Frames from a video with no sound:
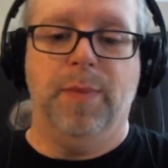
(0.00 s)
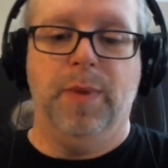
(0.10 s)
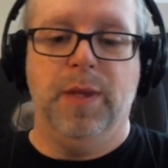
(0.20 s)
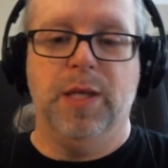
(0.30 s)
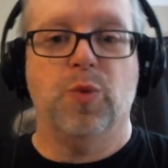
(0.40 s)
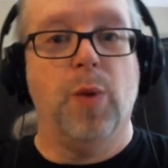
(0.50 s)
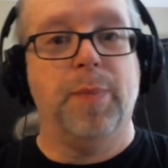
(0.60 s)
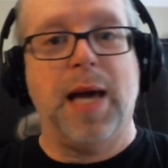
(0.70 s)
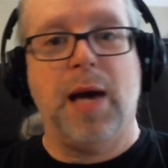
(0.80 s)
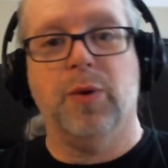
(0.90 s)
this won't
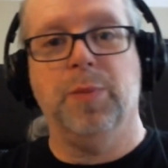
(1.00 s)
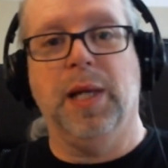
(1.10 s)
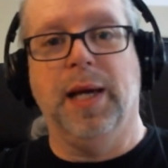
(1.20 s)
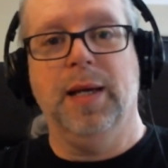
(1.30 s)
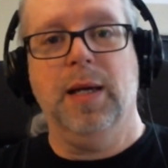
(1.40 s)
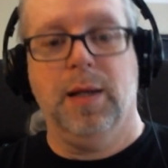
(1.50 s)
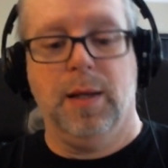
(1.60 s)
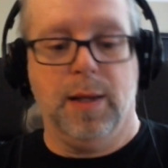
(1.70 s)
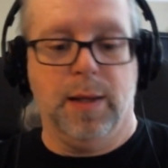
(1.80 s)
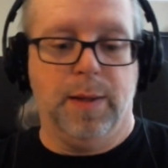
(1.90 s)
be a how to play.
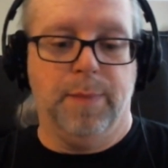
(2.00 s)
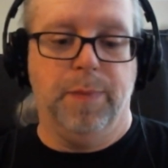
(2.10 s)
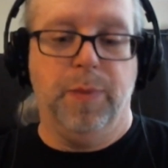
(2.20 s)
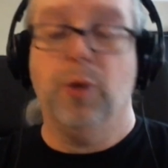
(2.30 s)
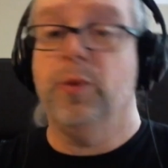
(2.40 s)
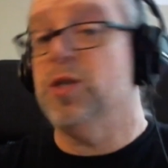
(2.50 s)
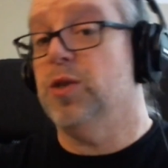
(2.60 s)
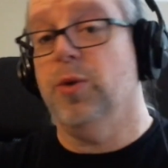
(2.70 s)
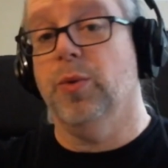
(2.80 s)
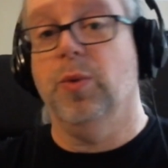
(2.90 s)
There is
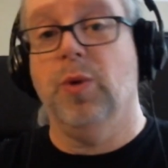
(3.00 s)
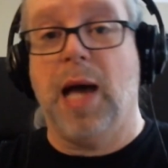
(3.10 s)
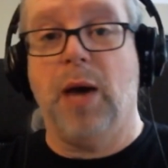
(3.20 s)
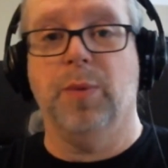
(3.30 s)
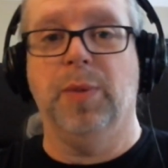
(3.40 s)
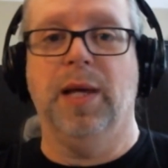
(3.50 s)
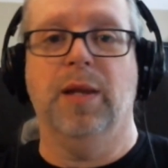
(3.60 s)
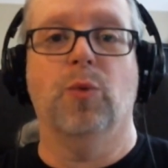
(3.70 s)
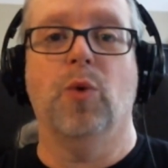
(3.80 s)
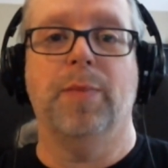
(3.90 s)
no how to play.
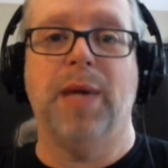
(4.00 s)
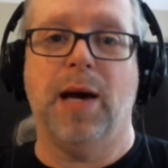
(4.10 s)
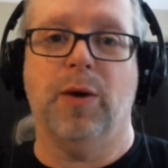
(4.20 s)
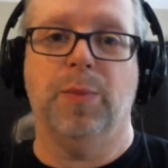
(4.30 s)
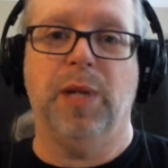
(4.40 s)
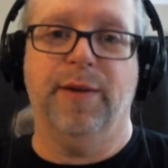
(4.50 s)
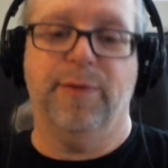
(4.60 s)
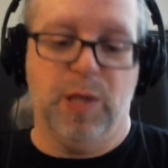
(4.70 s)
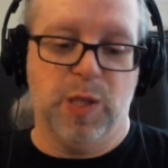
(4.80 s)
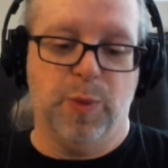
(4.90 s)
There won't be a how to play
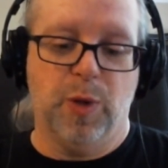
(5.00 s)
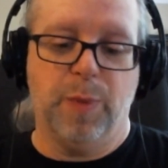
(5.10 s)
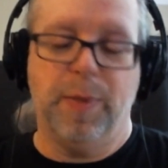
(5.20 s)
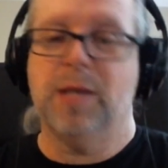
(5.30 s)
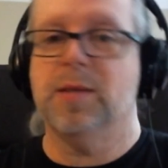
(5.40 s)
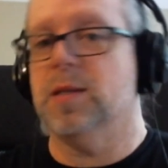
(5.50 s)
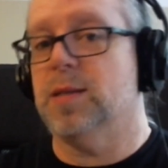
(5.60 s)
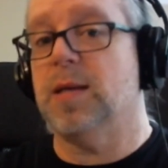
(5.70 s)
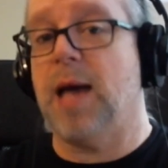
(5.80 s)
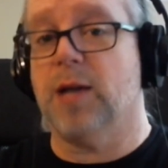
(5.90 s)
for this book because
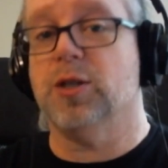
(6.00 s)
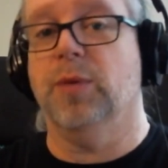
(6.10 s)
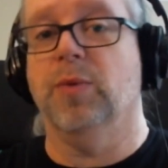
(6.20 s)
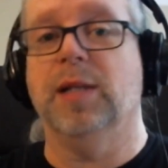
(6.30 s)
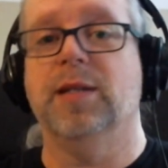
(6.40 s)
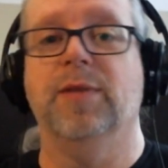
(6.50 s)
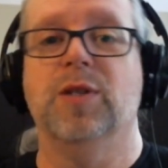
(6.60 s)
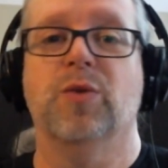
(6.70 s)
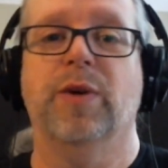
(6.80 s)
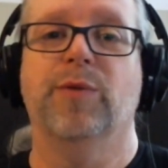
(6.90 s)
it's actually relatively
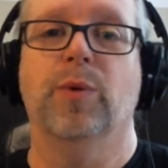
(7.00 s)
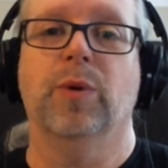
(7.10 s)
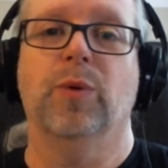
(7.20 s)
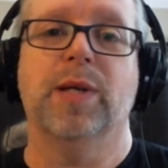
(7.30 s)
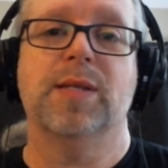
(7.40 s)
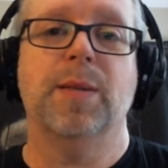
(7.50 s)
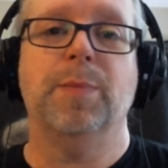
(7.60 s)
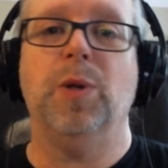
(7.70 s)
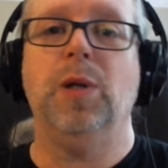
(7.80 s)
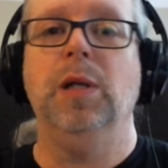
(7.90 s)
straightforward and quite
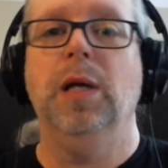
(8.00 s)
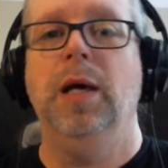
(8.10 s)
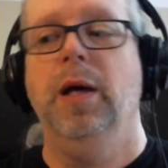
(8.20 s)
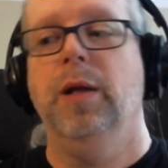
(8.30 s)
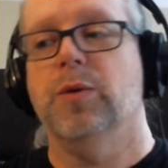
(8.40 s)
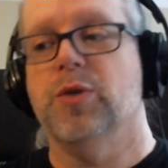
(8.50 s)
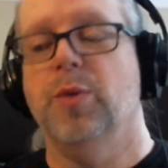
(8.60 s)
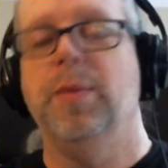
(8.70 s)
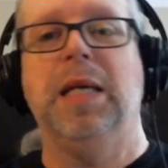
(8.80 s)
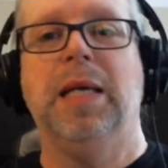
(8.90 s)
simple. There's
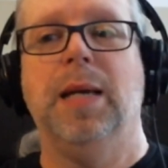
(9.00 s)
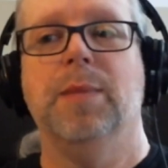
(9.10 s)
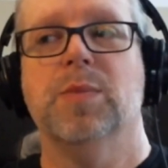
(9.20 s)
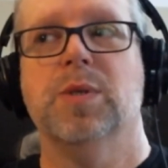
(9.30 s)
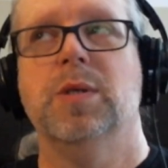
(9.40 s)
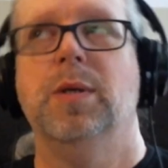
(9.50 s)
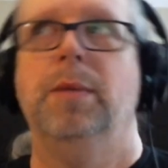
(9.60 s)
no mini games,